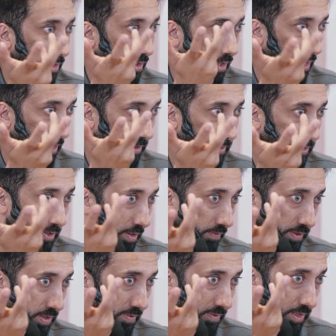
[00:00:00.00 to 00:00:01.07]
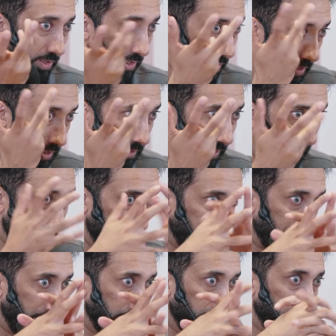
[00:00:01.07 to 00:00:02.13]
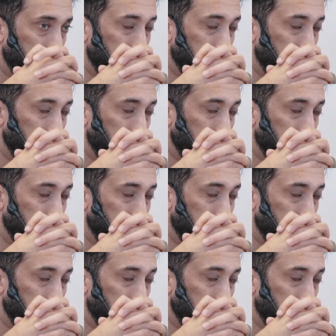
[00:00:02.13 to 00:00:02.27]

on the surface of the sun and inside the sun.